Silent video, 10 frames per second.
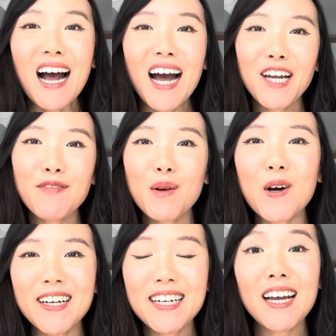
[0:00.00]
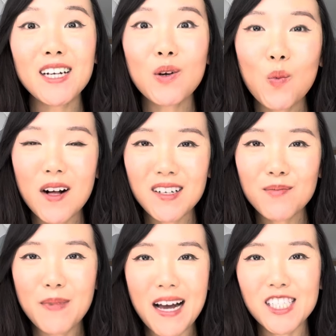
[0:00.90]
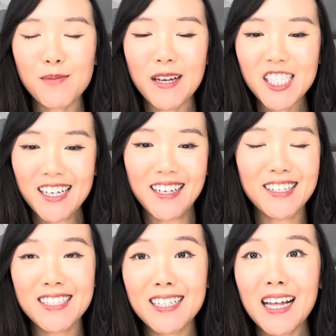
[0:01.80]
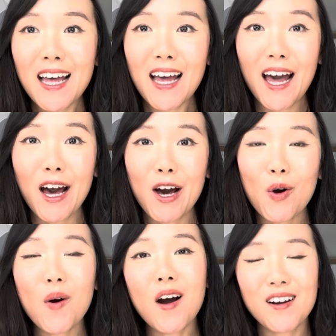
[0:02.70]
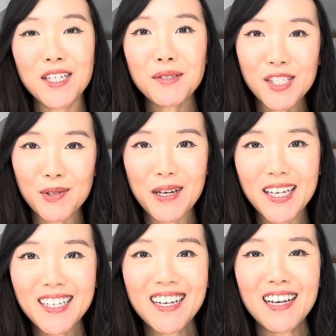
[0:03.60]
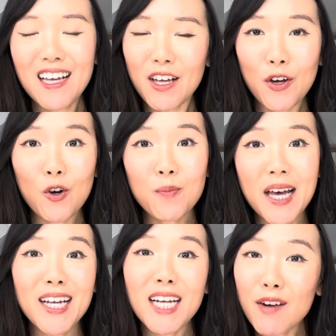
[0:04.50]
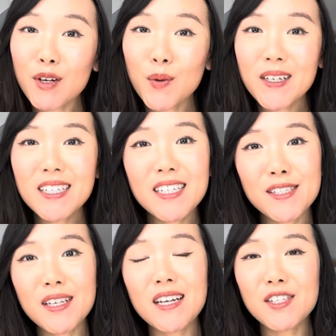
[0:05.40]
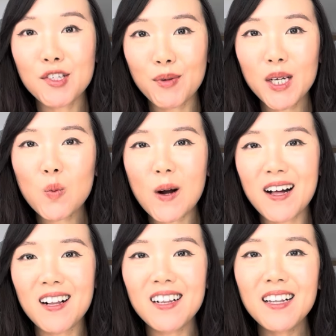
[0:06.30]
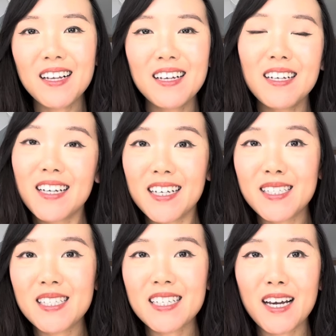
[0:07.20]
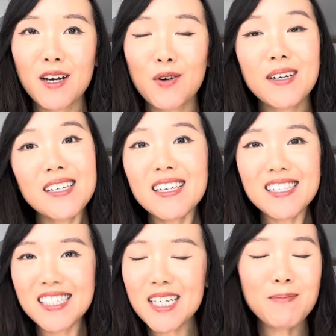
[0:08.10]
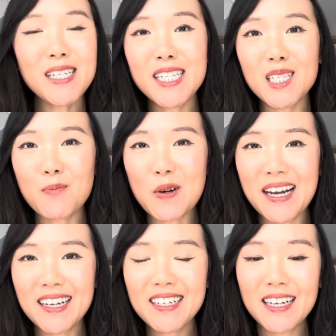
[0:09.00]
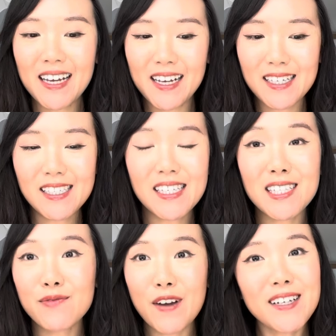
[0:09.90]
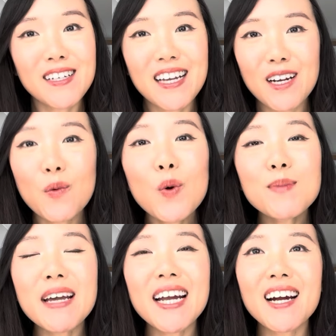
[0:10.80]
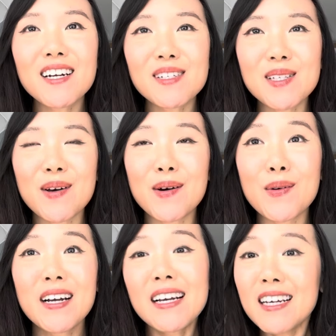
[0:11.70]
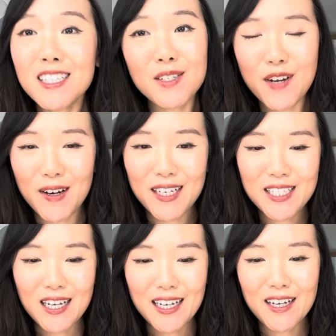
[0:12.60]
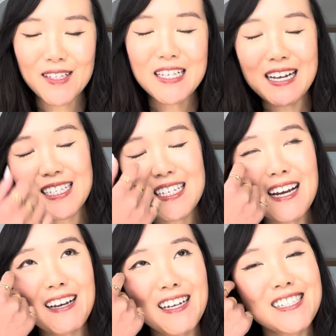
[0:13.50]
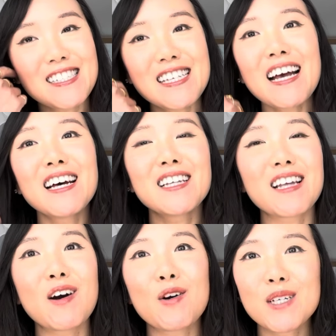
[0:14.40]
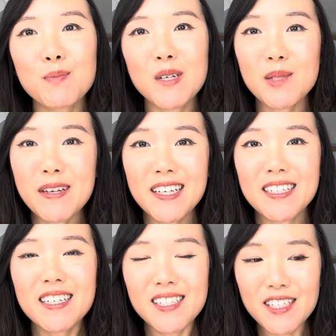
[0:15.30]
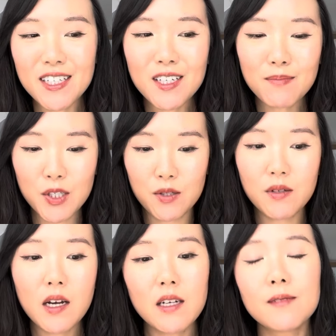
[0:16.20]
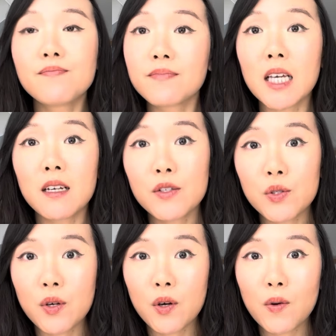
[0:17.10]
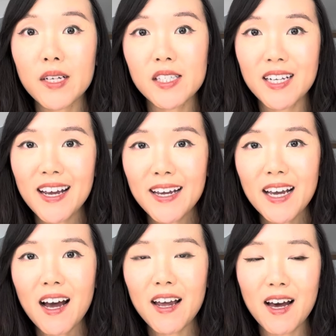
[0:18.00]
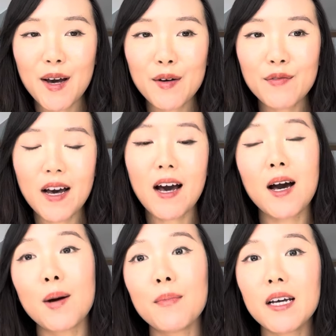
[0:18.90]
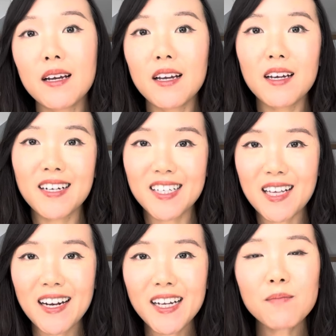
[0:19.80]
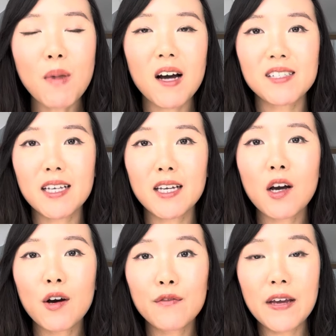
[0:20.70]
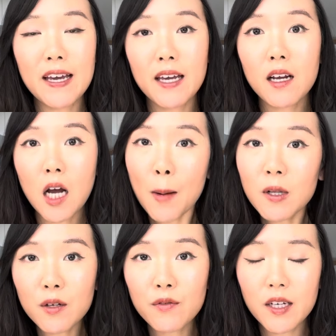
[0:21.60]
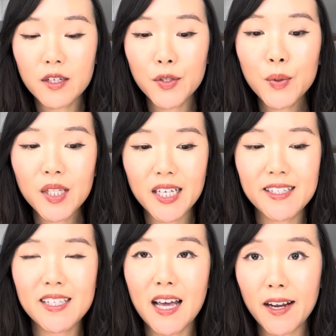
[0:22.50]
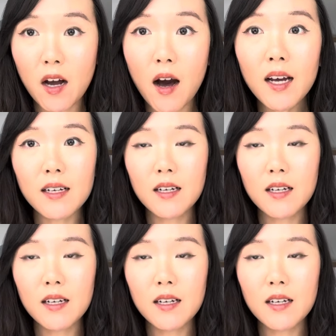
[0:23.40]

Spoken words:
Hi everyone, and welcome back to my channel. How are you doing? I hope that everyone is doing well. It is now deep into spring and it's finally getting warm here, so it's very sunny outside today and that always puts me in such a good mood. So today I have an exciting unboxing of a couple of new things that I got.